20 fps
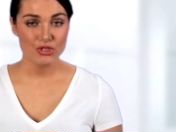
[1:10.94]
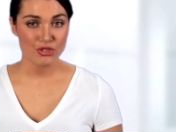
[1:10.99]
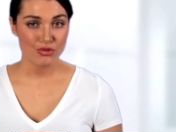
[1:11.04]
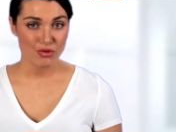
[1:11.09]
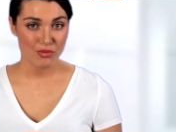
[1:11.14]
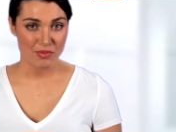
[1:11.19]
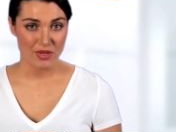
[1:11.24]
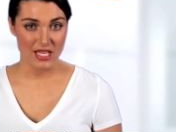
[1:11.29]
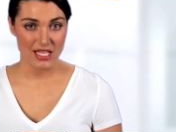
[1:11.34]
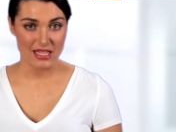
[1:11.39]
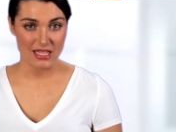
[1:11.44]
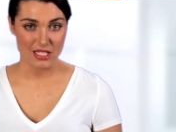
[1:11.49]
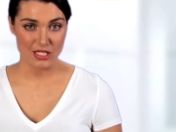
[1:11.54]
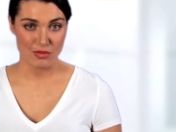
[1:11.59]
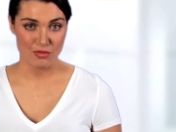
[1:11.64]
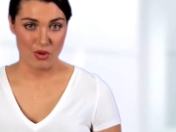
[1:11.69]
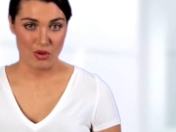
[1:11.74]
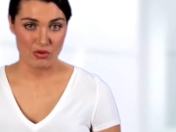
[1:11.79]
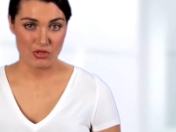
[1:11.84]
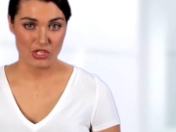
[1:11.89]
to repeat
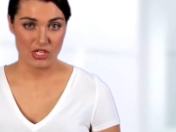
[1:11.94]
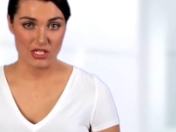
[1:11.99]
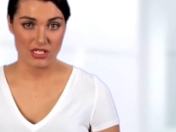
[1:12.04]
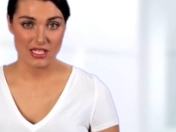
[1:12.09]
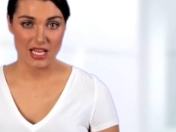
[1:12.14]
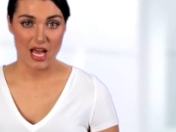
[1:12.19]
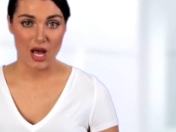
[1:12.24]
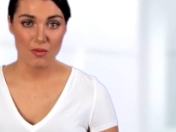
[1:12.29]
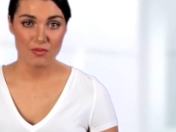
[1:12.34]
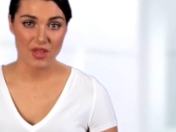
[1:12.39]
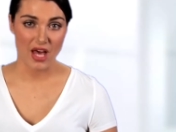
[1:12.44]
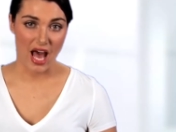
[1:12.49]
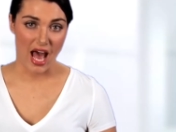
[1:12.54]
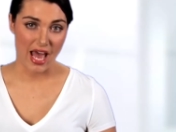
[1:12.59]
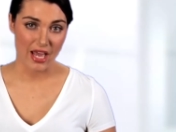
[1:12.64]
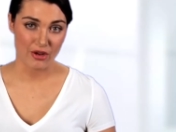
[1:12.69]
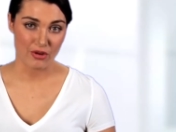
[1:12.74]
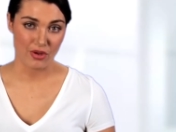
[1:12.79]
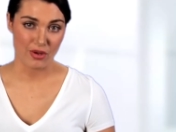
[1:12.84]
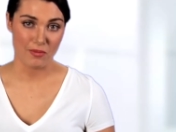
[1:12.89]
this motion to help the
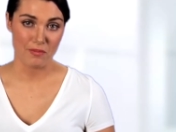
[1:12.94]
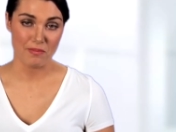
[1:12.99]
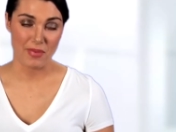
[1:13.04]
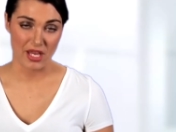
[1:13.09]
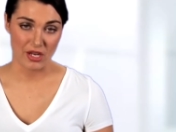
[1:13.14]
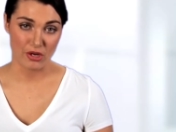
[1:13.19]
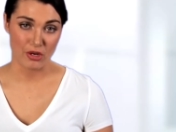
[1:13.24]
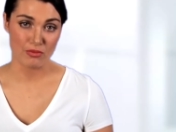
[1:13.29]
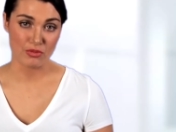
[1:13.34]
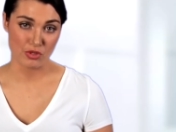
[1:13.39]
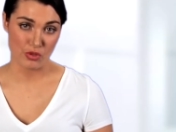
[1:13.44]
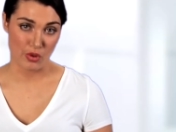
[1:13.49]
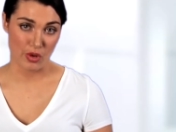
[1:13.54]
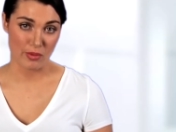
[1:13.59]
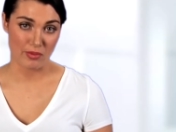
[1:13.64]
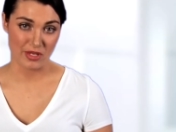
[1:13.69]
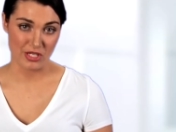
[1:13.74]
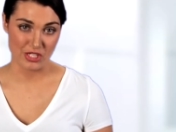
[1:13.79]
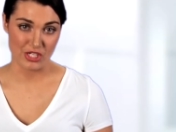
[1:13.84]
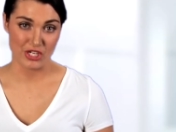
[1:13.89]
eye cream better
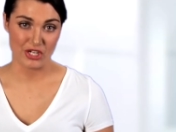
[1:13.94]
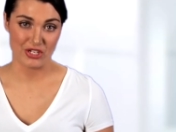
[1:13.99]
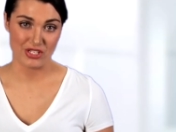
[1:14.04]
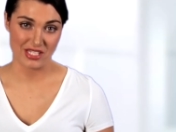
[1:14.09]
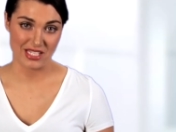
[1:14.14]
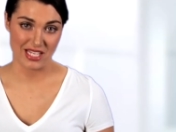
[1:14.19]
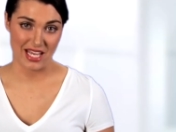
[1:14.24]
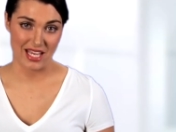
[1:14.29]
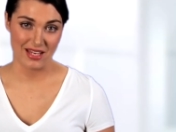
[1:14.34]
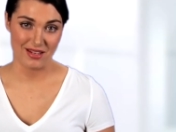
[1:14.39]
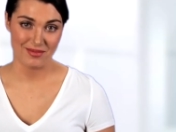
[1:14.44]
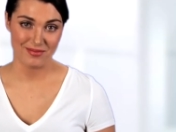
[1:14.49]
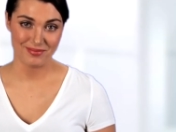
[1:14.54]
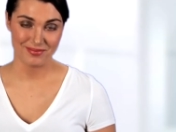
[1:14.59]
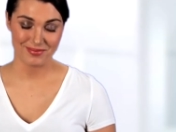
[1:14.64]
absorb into your skin.